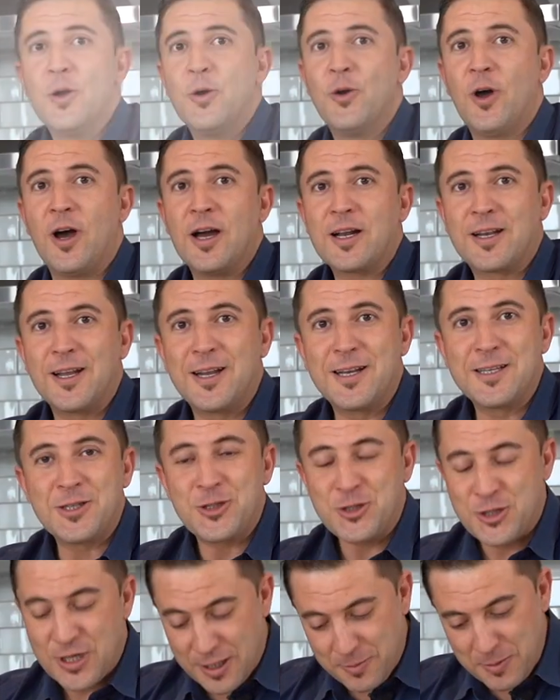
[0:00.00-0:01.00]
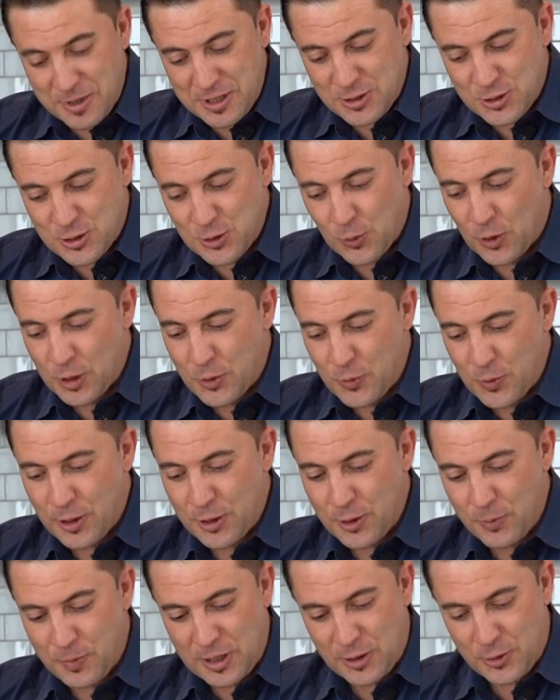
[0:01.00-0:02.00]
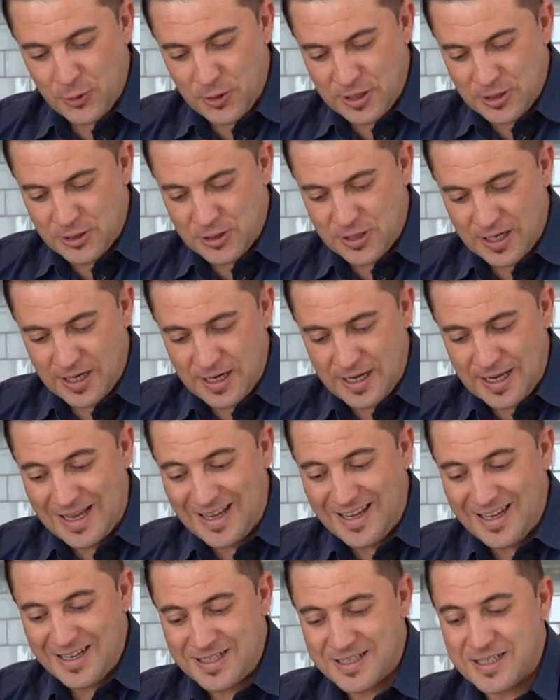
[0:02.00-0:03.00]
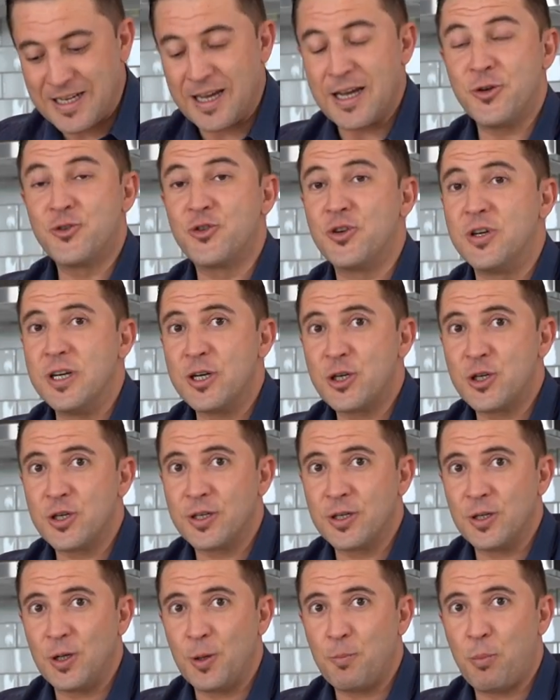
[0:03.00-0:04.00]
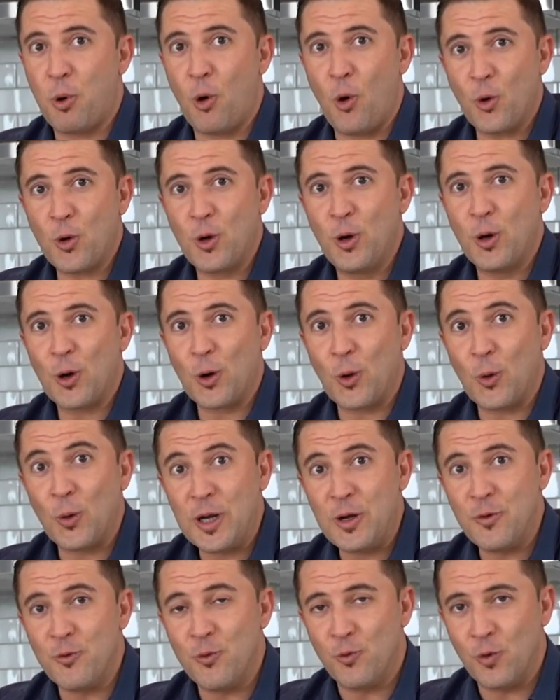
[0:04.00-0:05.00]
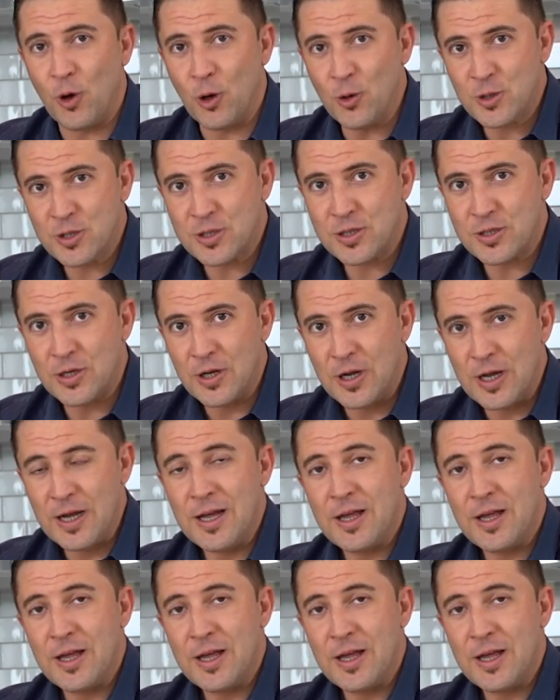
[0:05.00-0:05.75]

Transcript: Right, ladies and gentlemen, so what we're going to be doing today is a traditional pork loin roast.